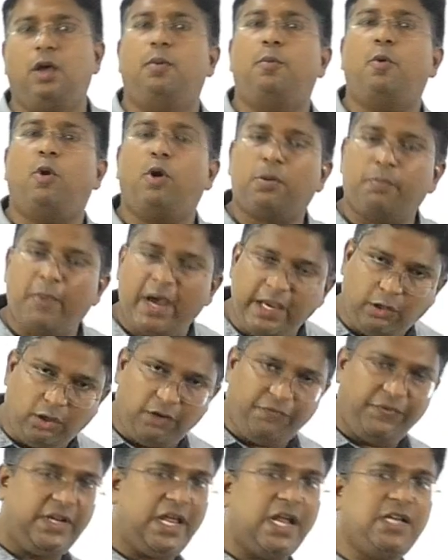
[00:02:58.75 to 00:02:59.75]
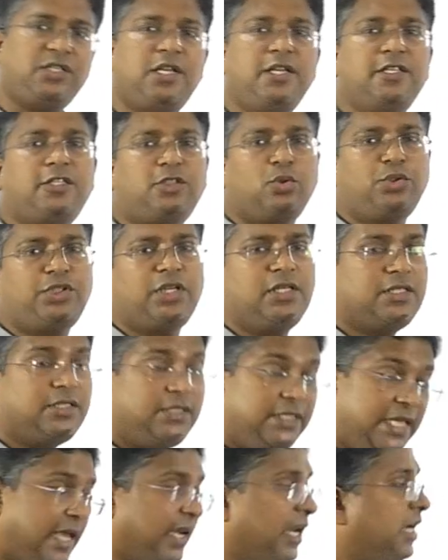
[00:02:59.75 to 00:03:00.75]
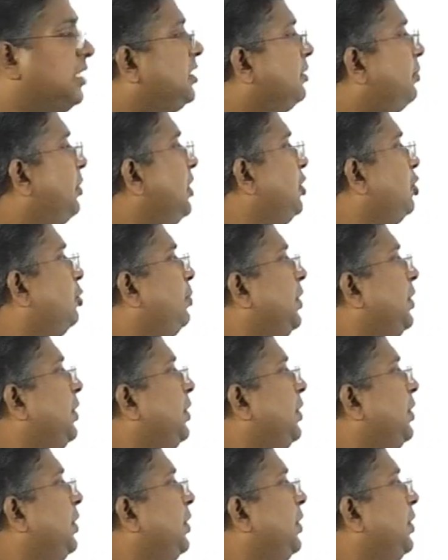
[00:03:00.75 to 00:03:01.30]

or microfinancial institutions, they are eligible to